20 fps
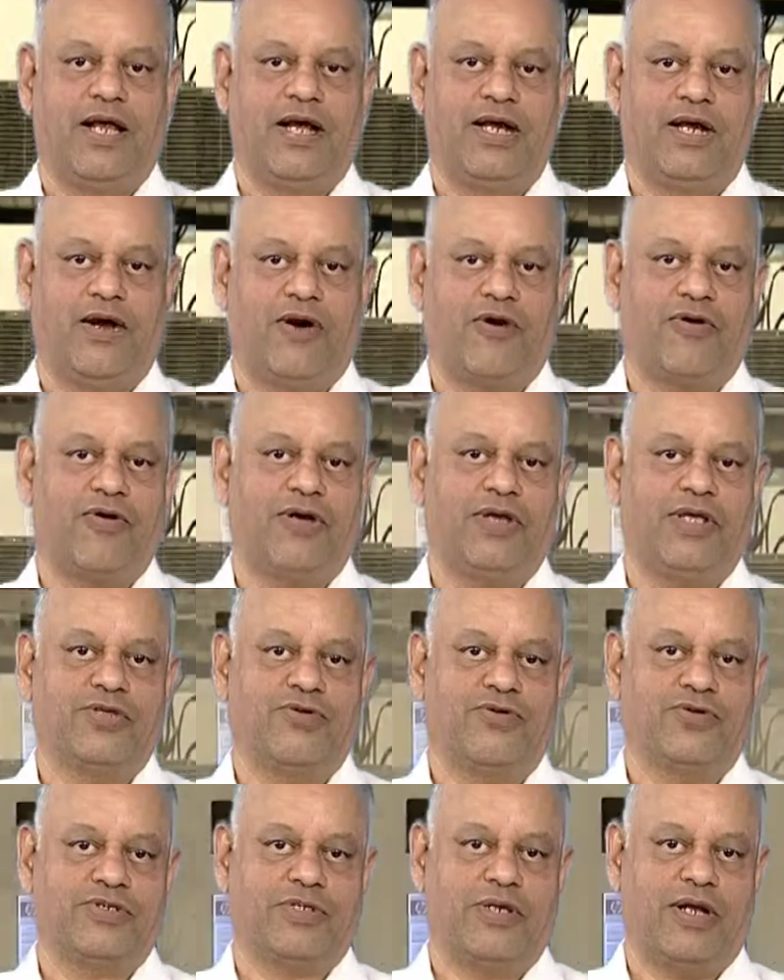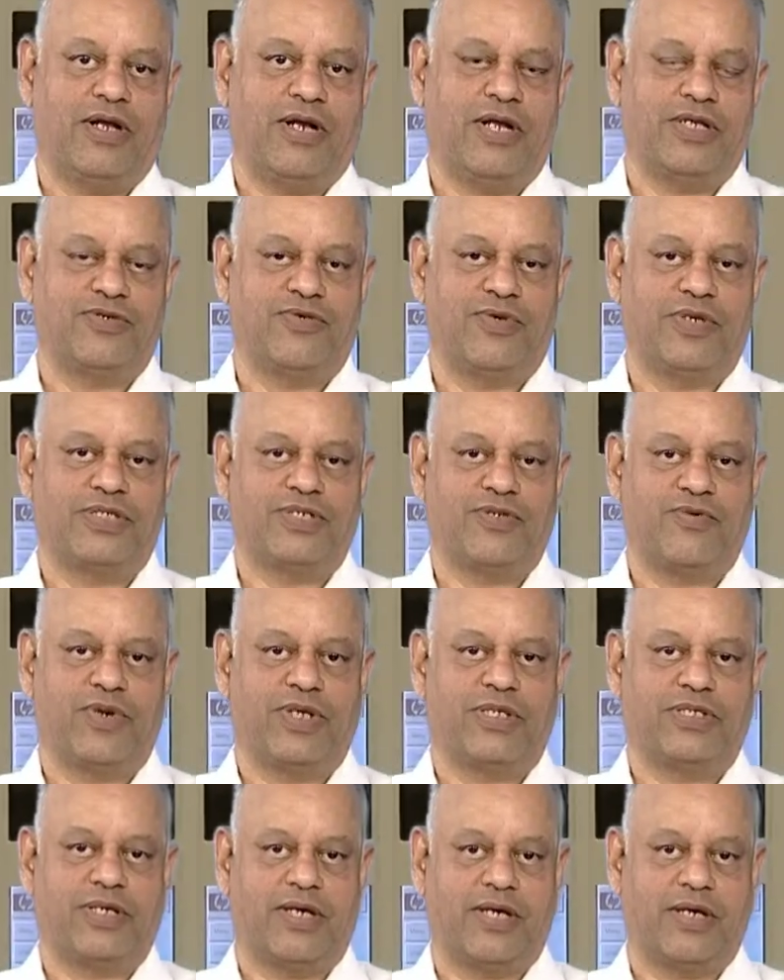Not only those knowledge which we
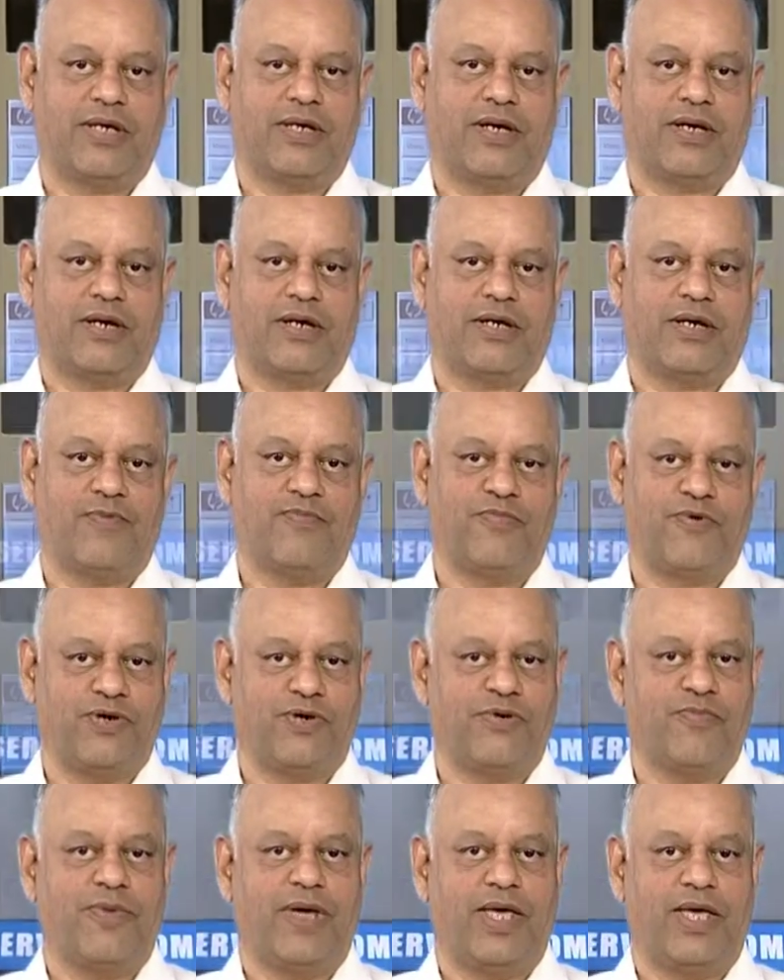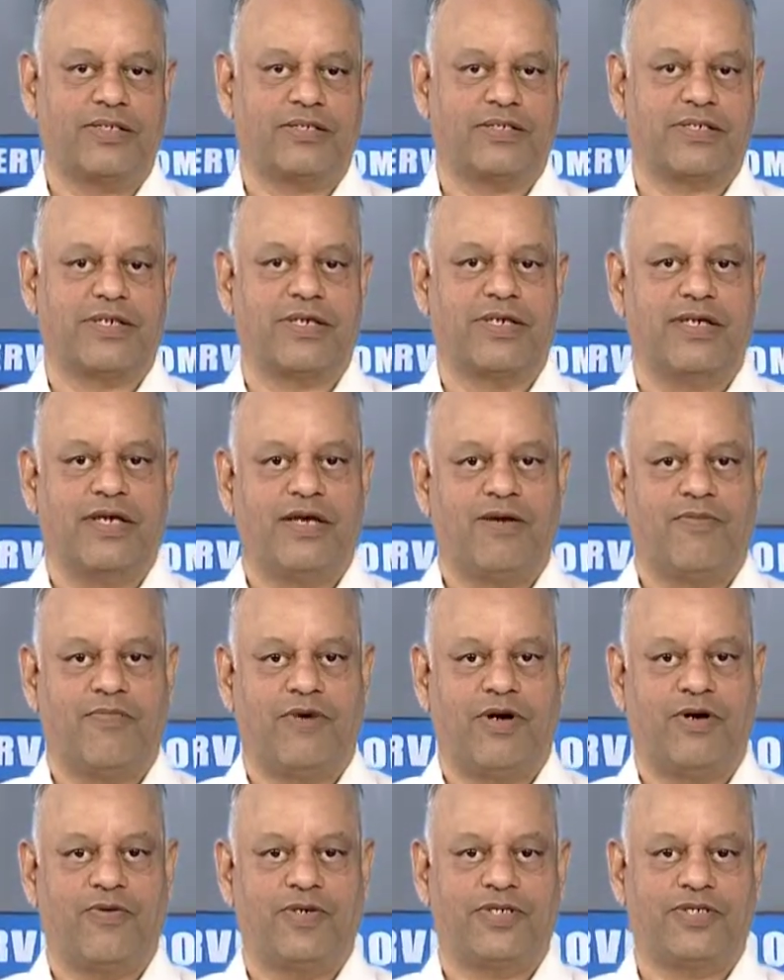think are computer based,
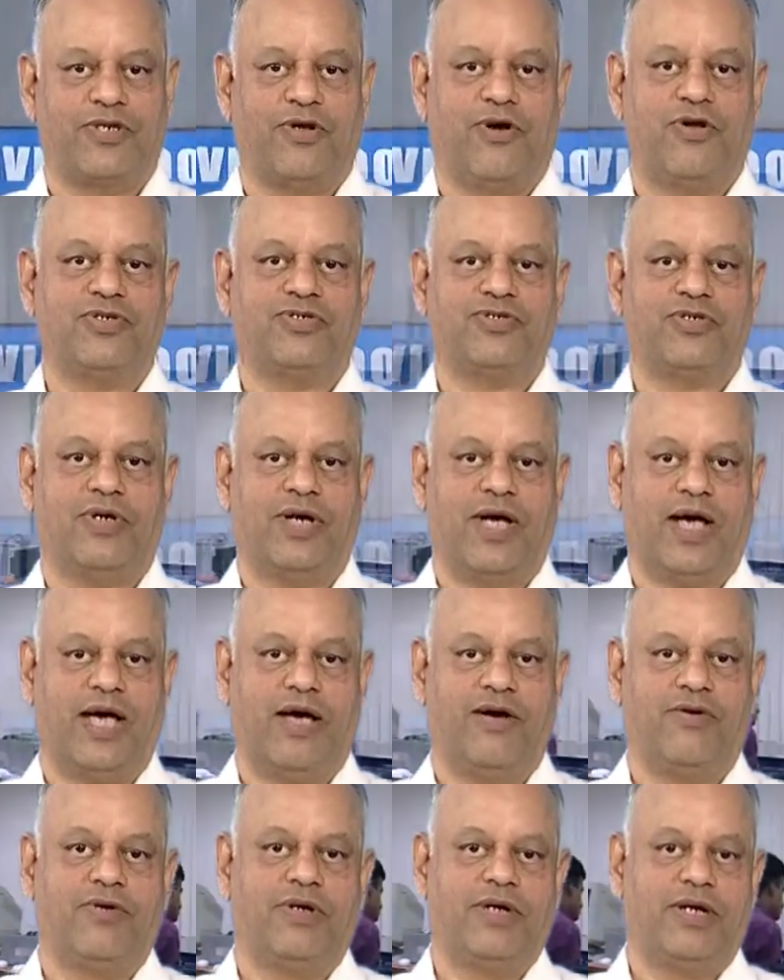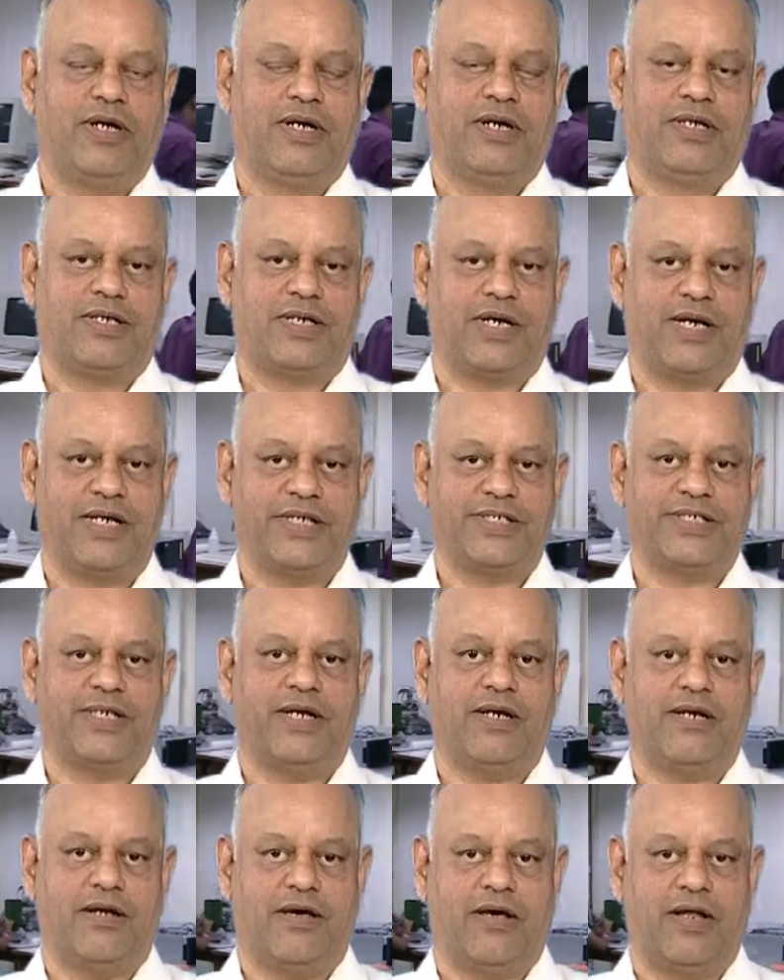but we should also have
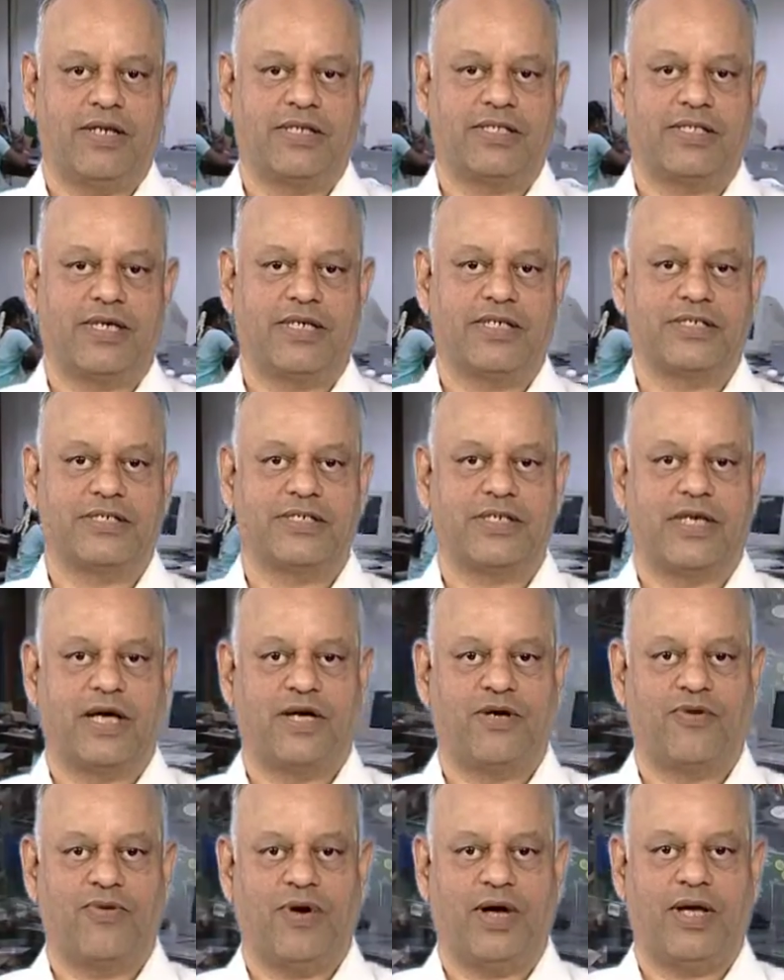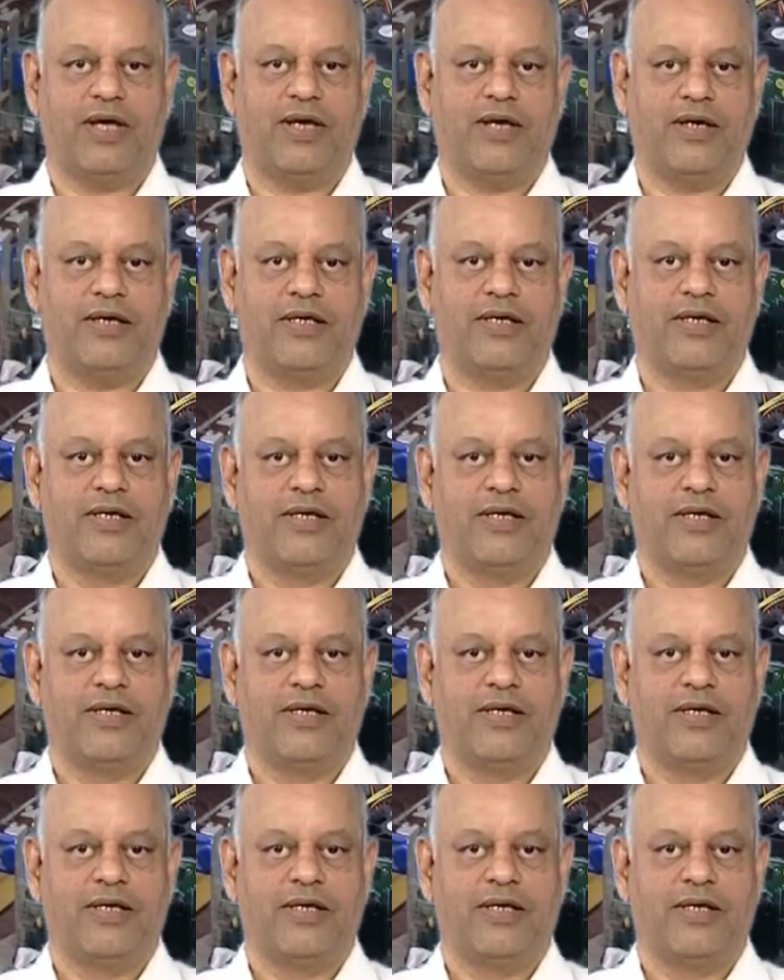traditional knowledge that is acquired